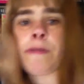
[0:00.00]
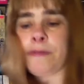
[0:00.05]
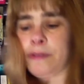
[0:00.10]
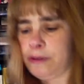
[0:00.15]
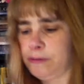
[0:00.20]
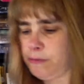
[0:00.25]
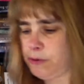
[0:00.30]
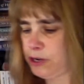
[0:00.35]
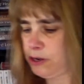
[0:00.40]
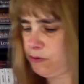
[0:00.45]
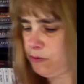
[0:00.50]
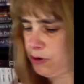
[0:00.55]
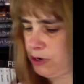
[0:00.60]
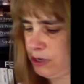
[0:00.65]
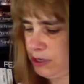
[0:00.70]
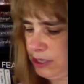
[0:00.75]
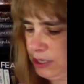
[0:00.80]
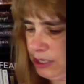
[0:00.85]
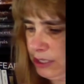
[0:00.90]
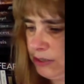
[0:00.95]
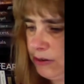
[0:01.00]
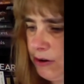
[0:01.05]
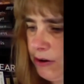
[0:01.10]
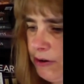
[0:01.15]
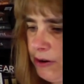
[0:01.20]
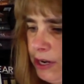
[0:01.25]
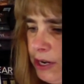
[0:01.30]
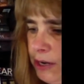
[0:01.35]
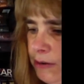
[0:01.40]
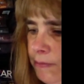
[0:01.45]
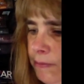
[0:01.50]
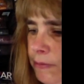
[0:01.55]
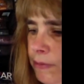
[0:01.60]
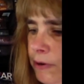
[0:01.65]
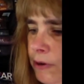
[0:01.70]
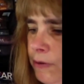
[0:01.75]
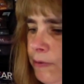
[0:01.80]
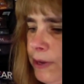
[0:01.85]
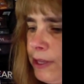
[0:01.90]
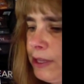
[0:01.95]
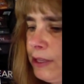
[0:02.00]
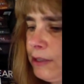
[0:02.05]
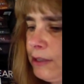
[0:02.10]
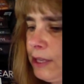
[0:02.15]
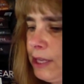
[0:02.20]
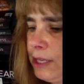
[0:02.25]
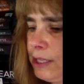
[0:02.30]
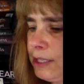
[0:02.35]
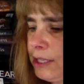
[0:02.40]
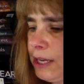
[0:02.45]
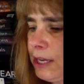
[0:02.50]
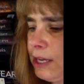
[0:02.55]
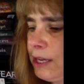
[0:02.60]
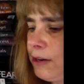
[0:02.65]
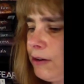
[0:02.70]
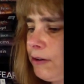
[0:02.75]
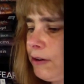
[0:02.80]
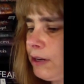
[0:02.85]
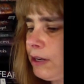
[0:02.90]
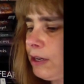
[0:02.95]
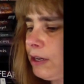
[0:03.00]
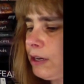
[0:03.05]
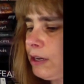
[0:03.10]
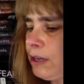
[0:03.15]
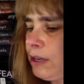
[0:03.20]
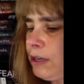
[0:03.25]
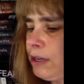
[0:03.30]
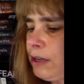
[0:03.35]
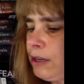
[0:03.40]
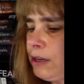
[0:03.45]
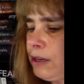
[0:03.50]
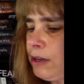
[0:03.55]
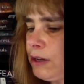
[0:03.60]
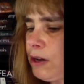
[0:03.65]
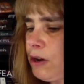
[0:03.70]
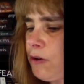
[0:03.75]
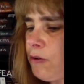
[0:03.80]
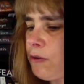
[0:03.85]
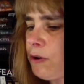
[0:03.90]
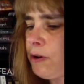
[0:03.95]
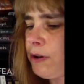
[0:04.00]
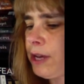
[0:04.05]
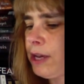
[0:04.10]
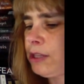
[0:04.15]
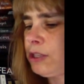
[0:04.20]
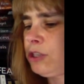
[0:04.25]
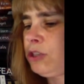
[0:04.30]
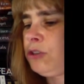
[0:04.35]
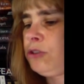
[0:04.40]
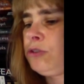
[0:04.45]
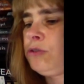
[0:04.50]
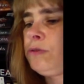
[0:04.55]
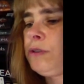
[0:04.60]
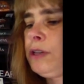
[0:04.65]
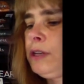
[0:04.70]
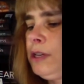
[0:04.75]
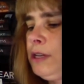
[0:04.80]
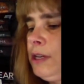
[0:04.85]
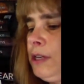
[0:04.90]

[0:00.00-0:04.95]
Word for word: if what order these are in. Oh wait, did they say it on it? Oh, okay. Two